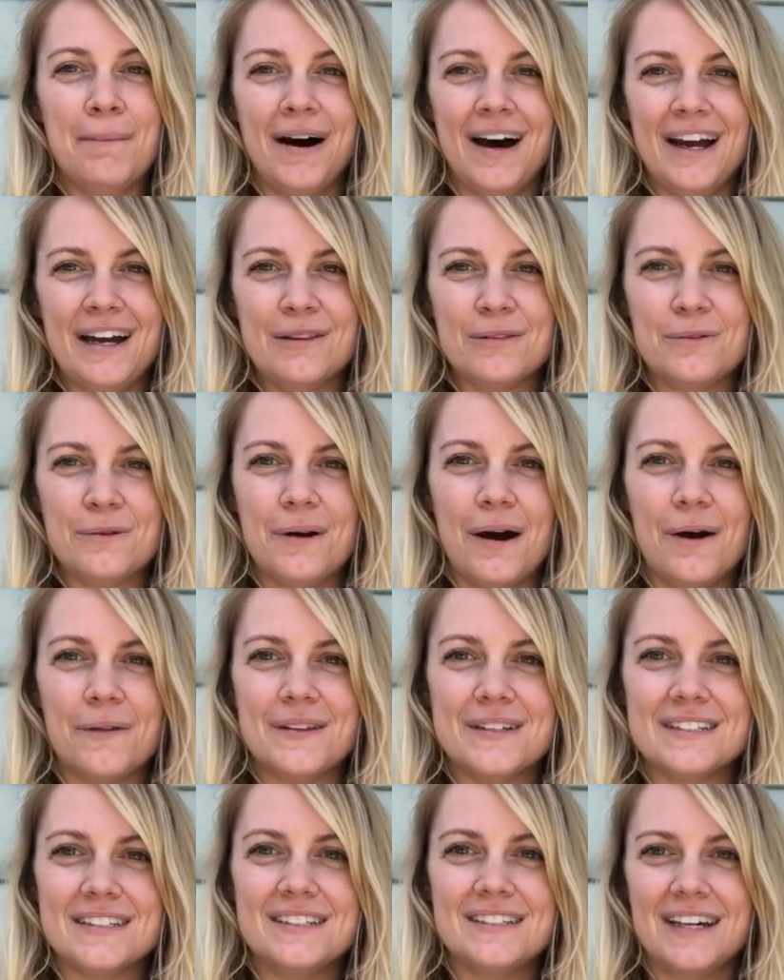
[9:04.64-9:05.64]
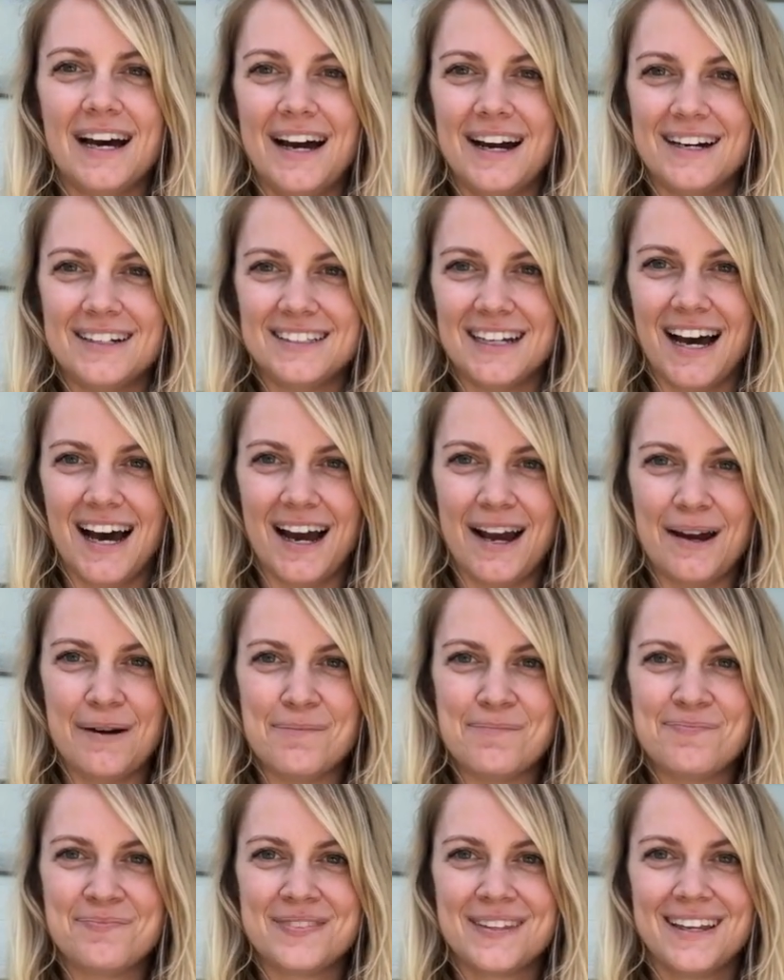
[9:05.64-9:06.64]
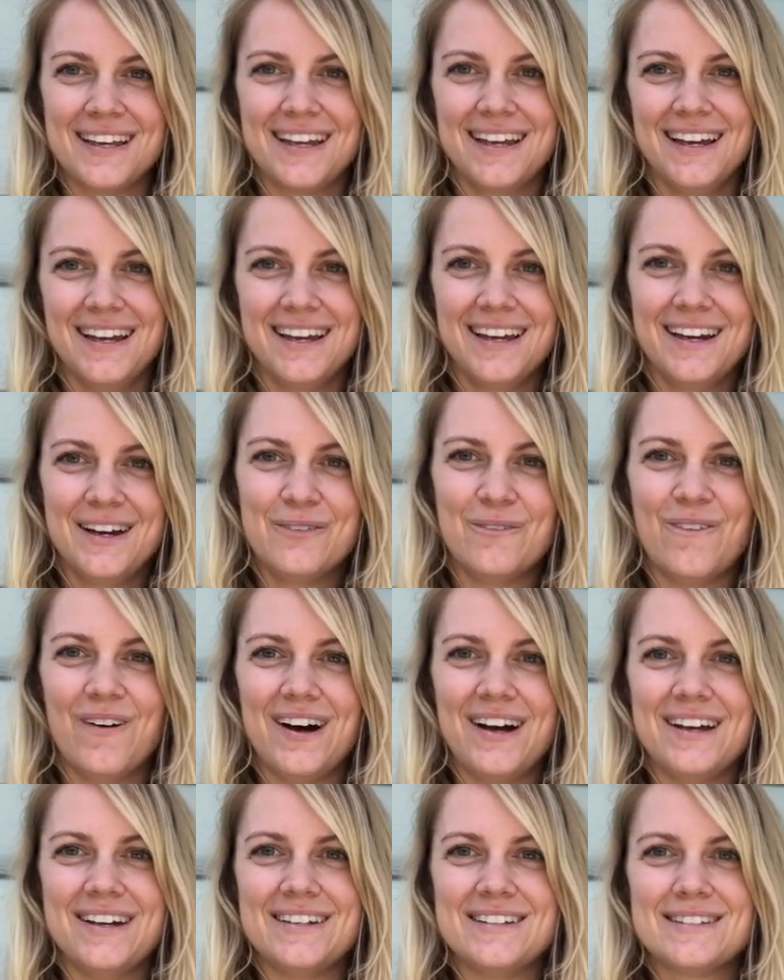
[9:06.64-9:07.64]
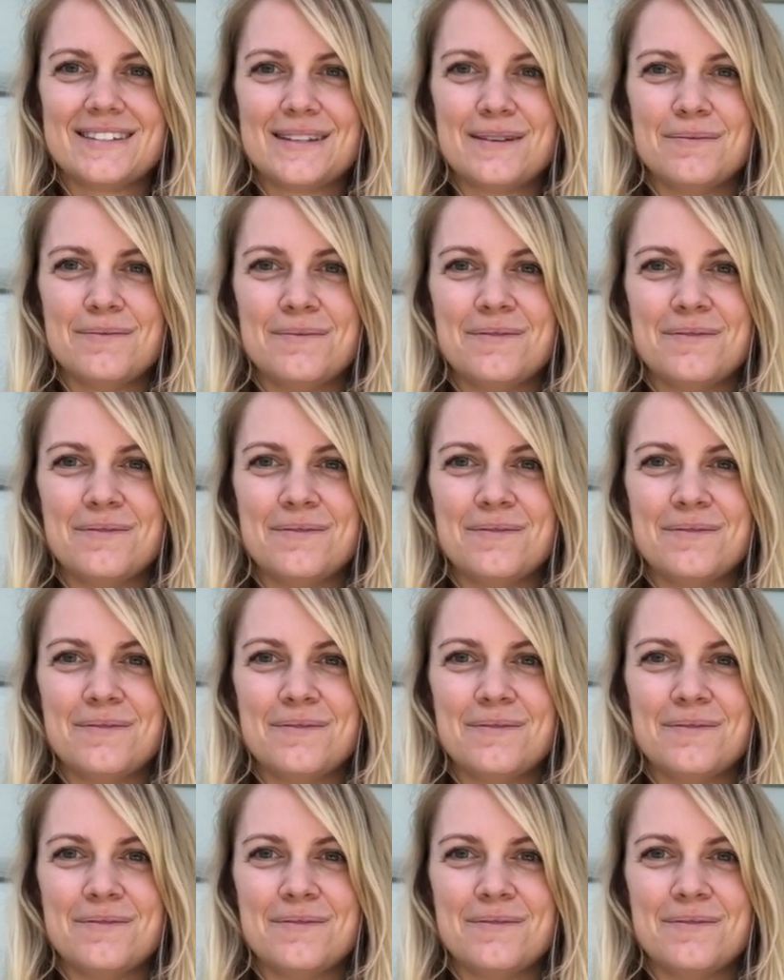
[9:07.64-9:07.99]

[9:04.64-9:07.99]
mind throughout this entire time was,